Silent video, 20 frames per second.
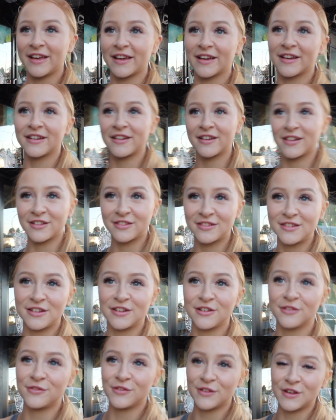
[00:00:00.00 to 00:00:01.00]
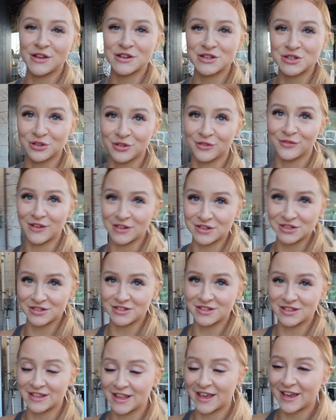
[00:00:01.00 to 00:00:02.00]
like didn't finish all the
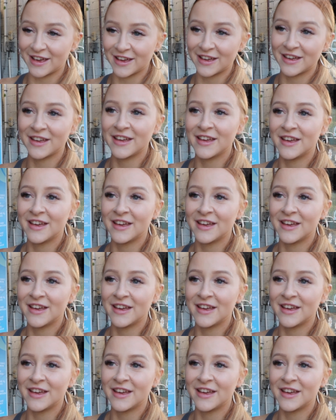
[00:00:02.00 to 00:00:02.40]
veggies in there.